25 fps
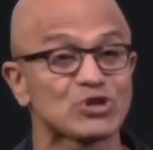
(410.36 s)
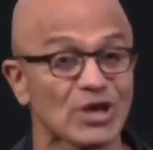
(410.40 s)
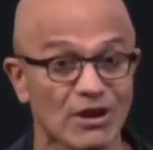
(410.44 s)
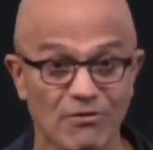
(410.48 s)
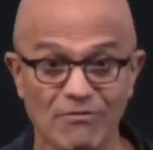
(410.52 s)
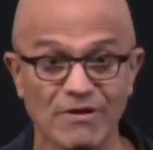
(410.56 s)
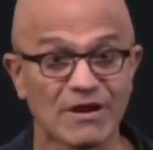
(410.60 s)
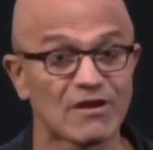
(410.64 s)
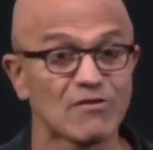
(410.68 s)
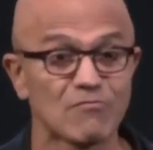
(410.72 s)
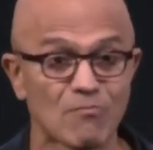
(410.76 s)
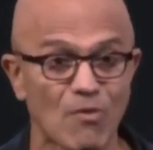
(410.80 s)

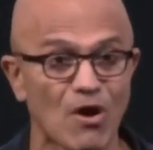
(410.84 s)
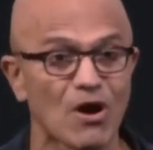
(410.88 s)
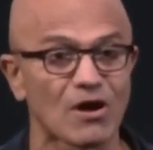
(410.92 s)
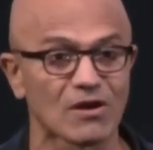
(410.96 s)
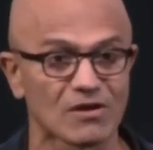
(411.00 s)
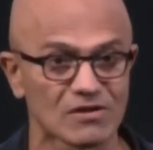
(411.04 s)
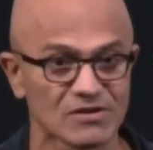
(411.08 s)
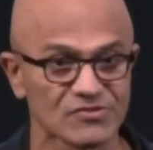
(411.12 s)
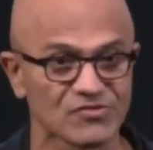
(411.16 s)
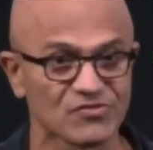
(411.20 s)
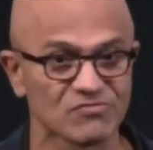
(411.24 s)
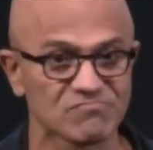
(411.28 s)
generative
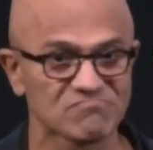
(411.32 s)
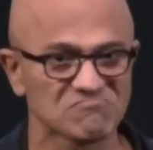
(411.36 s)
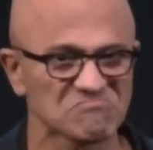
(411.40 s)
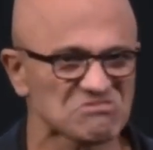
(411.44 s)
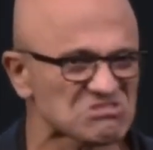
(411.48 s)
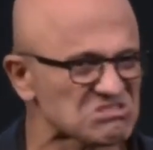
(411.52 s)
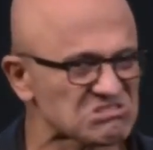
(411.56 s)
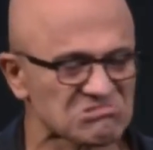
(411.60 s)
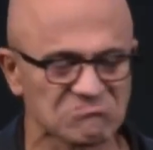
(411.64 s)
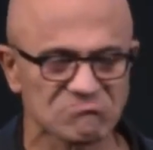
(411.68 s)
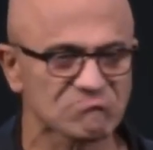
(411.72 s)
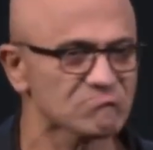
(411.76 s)
models,
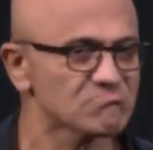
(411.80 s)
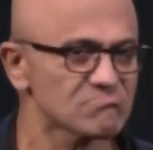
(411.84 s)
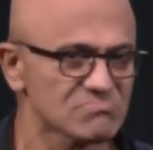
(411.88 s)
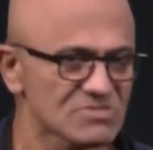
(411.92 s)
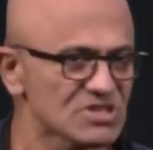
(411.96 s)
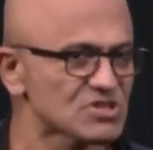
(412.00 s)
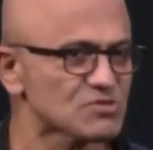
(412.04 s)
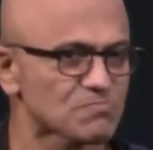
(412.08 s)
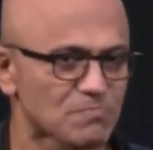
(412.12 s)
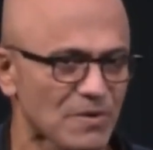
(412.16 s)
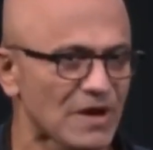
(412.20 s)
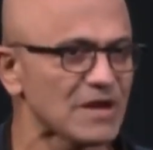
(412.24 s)

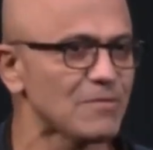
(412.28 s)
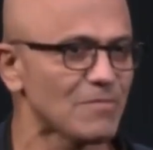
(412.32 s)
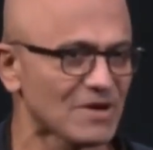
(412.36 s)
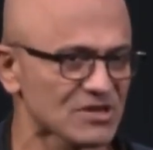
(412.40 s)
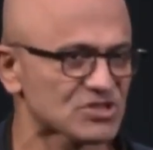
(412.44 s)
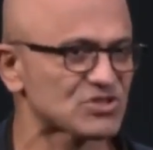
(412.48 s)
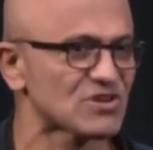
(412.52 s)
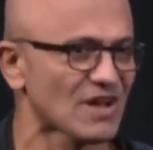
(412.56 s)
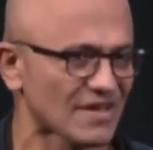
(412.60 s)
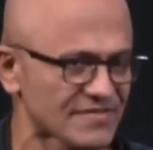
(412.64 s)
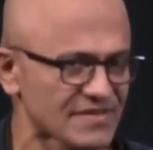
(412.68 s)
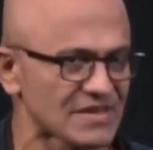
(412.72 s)
it's pretty
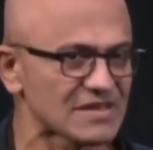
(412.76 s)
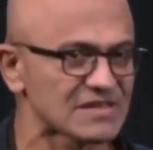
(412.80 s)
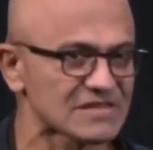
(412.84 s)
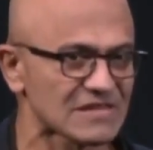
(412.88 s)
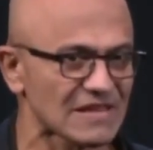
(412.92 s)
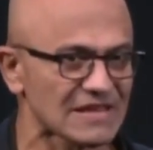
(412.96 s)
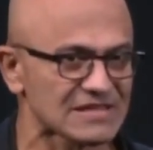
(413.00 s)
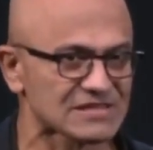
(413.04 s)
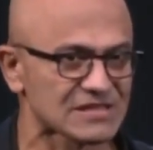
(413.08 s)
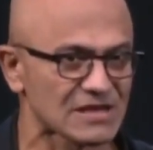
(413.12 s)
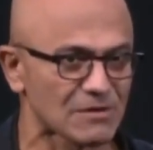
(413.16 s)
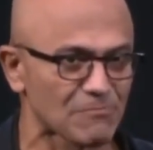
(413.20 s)
much nothing. It's
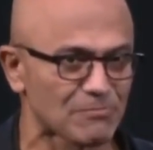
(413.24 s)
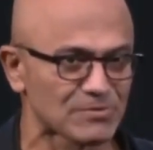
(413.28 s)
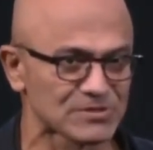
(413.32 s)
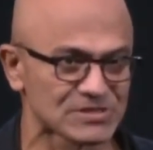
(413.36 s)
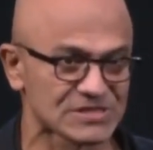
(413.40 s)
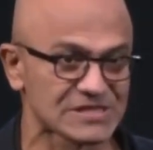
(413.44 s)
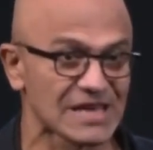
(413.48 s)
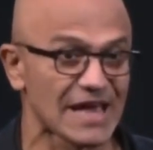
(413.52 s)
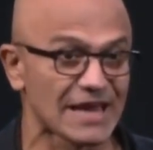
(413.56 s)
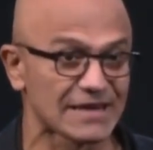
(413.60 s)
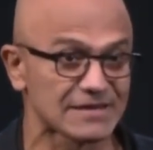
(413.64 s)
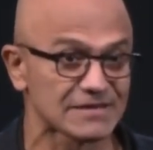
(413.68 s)
less than
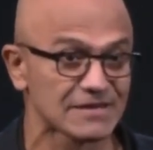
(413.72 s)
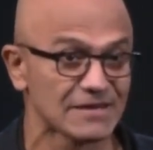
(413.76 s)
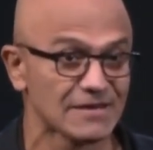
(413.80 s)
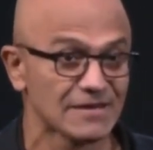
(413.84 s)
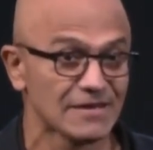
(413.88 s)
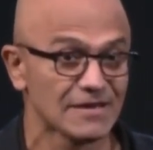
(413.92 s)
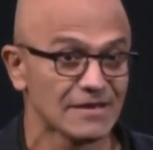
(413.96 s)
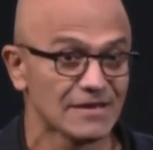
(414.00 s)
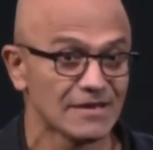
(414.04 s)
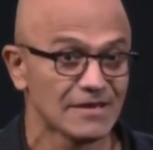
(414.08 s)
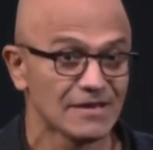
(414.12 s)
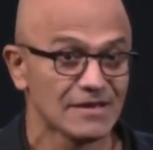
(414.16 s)
1%.
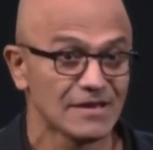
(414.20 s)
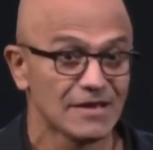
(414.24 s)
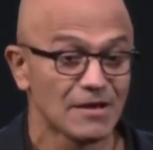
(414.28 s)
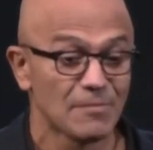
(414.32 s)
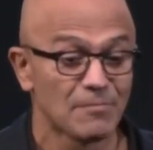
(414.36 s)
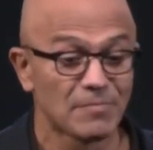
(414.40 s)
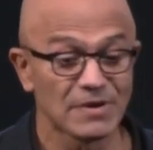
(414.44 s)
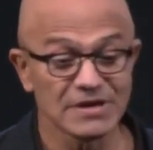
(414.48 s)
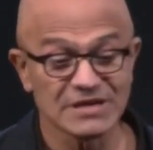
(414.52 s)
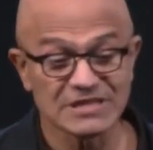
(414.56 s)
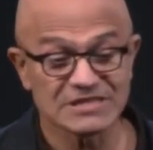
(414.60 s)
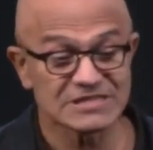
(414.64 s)

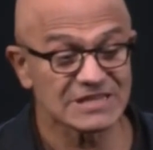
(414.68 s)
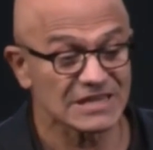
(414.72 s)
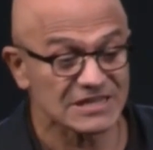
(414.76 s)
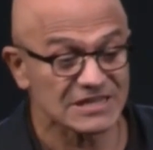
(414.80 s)
But it's